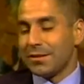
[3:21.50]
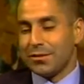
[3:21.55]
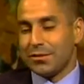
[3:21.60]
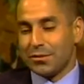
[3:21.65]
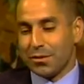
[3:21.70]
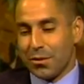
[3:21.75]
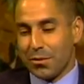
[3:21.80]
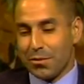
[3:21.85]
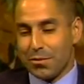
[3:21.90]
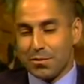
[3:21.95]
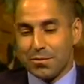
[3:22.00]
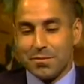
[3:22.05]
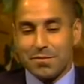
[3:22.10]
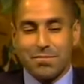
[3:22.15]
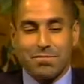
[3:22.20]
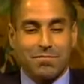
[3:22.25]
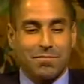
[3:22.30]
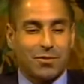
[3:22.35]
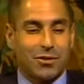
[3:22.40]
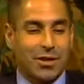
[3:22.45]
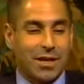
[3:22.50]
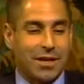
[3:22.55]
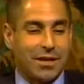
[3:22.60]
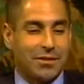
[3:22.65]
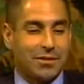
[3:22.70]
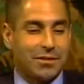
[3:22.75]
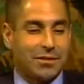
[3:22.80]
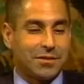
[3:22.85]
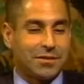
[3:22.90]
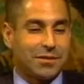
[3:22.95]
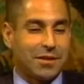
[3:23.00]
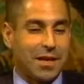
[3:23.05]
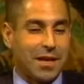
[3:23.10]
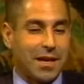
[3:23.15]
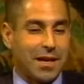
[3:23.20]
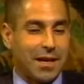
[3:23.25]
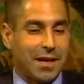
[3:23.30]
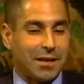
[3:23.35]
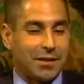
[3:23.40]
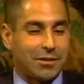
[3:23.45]
zone changes
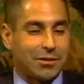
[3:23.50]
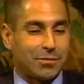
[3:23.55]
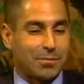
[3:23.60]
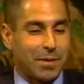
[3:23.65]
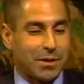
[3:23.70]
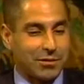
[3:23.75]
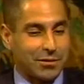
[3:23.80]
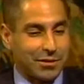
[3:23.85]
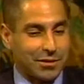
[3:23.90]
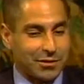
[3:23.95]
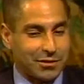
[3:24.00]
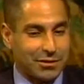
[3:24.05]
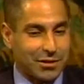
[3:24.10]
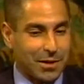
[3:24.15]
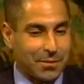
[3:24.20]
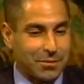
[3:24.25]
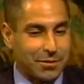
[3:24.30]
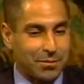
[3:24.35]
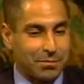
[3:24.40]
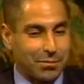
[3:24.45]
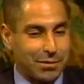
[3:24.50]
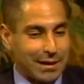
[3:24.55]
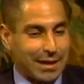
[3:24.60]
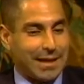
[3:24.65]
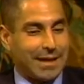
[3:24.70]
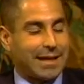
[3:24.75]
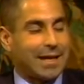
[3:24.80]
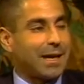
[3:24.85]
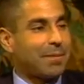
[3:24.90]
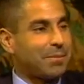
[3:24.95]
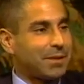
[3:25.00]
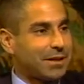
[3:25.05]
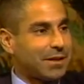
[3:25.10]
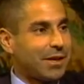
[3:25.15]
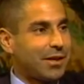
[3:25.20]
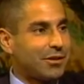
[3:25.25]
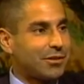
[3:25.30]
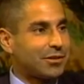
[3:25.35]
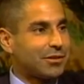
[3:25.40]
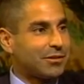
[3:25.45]
and special exception planning
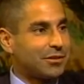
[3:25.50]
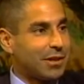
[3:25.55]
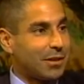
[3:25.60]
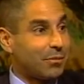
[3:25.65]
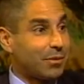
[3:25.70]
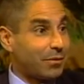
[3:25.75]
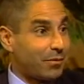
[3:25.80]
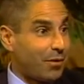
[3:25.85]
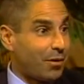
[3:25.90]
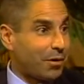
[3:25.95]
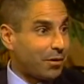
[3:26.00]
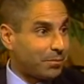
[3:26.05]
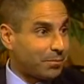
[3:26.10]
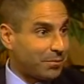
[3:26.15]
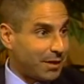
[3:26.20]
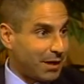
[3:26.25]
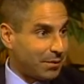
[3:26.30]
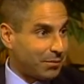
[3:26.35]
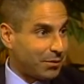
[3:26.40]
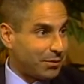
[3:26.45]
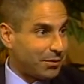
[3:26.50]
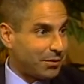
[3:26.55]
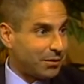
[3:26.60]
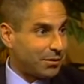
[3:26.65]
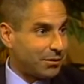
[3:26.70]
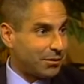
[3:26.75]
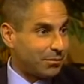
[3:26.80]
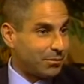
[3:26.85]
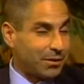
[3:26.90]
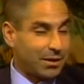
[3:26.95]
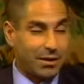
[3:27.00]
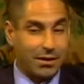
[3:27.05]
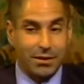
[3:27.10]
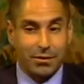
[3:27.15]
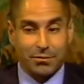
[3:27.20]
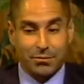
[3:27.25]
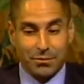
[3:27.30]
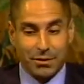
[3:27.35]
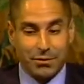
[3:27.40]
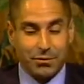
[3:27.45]
applications that would have harmed neighborhoods and we
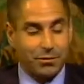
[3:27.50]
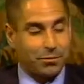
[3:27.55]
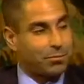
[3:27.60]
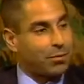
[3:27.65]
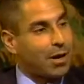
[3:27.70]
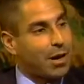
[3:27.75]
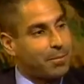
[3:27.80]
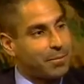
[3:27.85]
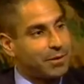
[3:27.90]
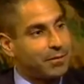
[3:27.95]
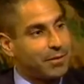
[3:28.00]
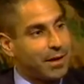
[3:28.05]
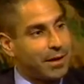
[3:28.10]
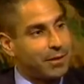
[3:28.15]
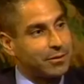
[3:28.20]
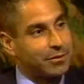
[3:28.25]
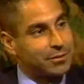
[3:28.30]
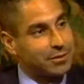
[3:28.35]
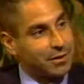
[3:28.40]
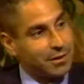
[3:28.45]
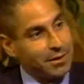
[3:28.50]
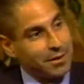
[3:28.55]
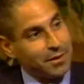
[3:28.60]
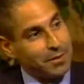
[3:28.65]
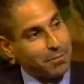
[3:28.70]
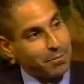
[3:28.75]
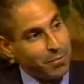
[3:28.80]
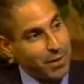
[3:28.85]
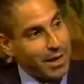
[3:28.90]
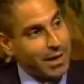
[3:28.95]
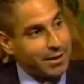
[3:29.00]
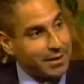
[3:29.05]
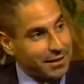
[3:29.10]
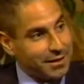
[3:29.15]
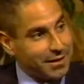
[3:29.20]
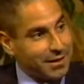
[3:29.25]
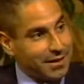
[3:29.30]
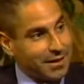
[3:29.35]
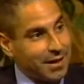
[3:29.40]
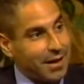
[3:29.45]
think reduced property values. But
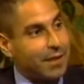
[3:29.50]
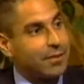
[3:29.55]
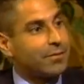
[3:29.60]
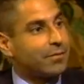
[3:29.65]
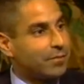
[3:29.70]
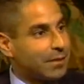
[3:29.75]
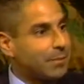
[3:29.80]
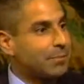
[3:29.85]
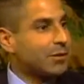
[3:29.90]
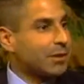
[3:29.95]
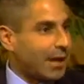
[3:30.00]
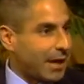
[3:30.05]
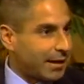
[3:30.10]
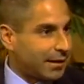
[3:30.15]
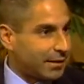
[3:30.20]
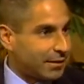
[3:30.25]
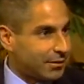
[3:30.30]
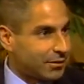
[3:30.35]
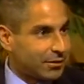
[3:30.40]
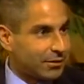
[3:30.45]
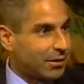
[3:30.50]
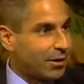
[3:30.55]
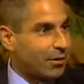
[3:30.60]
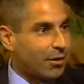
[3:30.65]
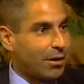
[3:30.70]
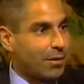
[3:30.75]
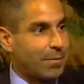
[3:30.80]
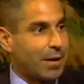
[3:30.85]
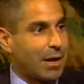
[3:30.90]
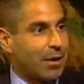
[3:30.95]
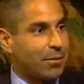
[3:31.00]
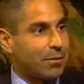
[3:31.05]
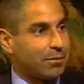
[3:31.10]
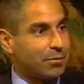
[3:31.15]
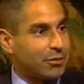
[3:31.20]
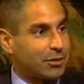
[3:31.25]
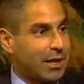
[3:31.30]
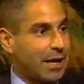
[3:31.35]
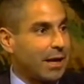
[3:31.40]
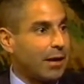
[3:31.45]
on the flip side, this is not all
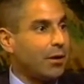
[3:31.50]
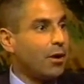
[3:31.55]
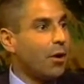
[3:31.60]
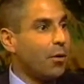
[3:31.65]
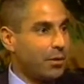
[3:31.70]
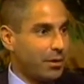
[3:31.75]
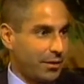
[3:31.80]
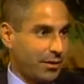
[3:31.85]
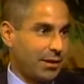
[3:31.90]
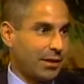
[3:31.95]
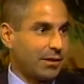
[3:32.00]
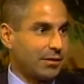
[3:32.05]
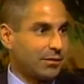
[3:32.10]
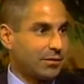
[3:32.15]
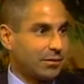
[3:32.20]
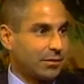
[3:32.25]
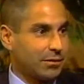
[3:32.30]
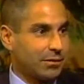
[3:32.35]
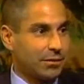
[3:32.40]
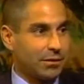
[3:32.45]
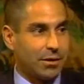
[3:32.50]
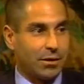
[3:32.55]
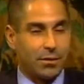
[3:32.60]
about saying no to things.